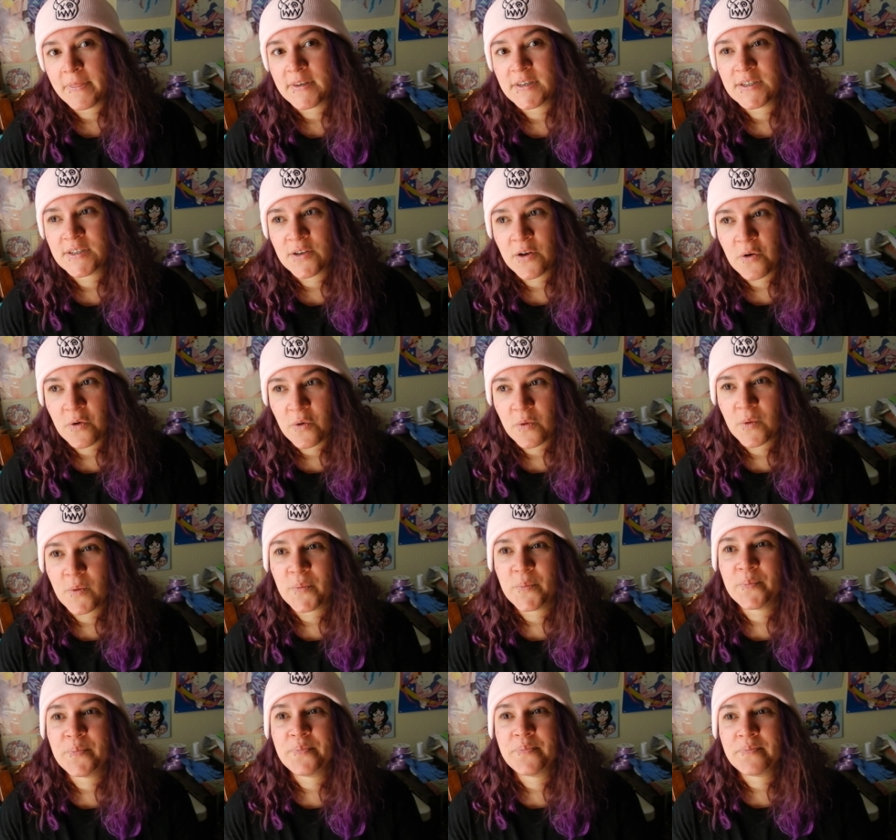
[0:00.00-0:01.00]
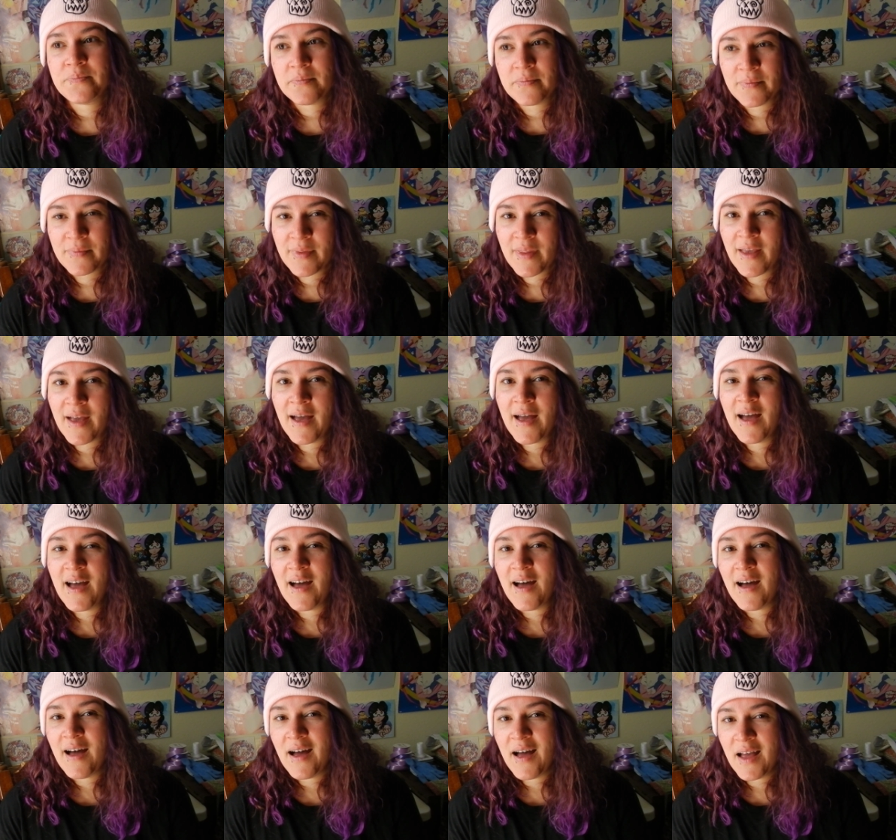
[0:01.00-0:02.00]
So
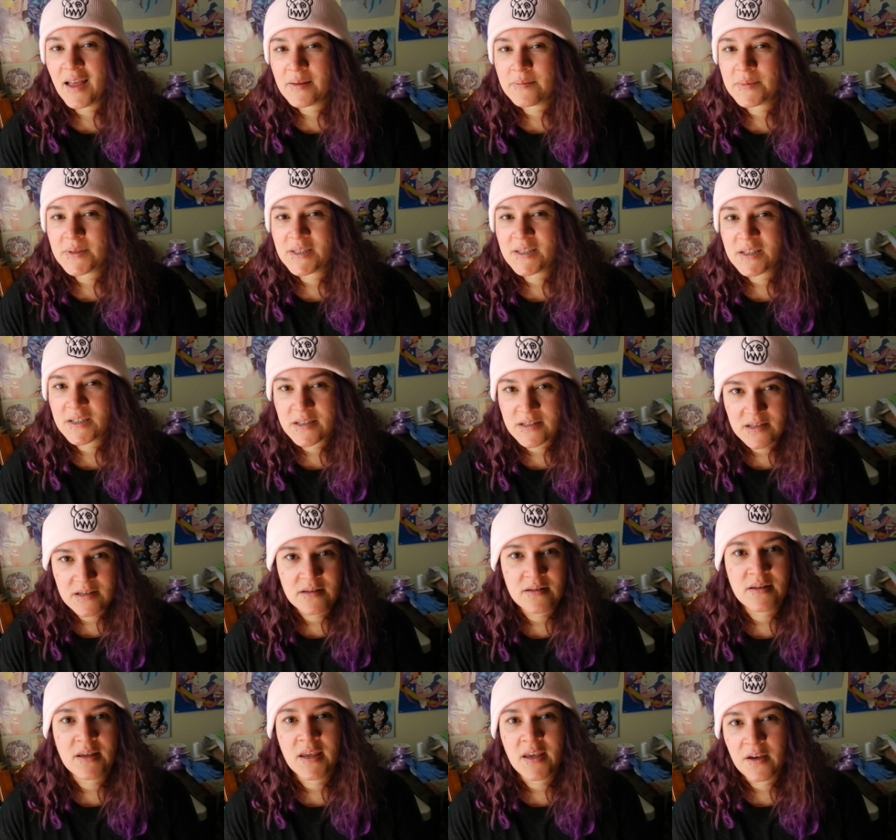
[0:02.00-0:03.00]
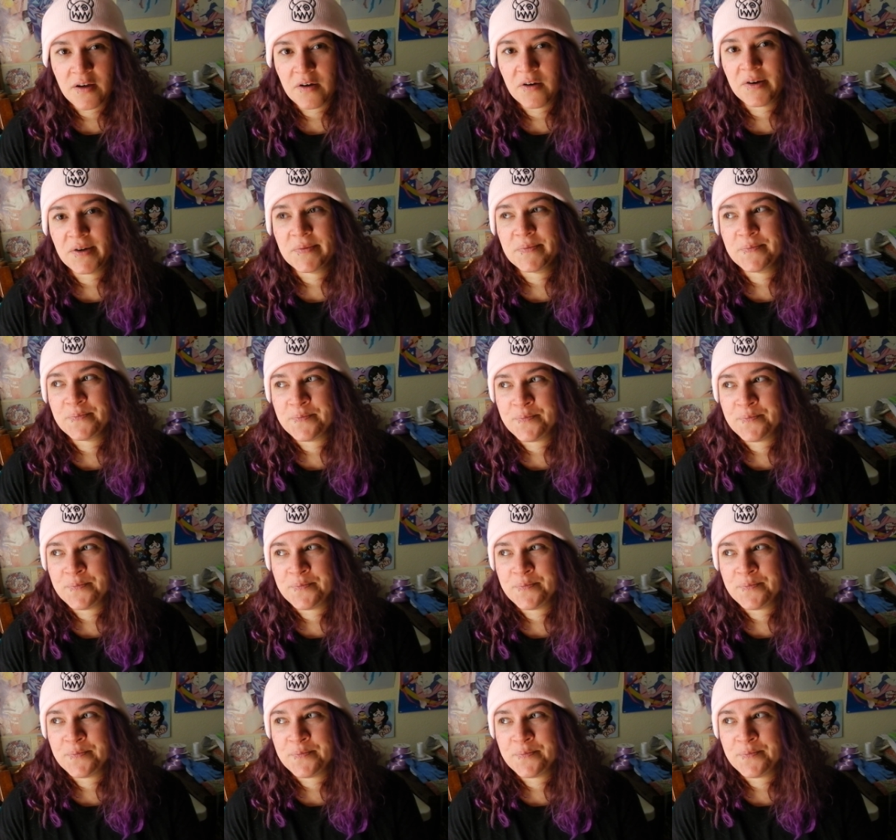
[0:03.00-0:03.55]
I'm still here.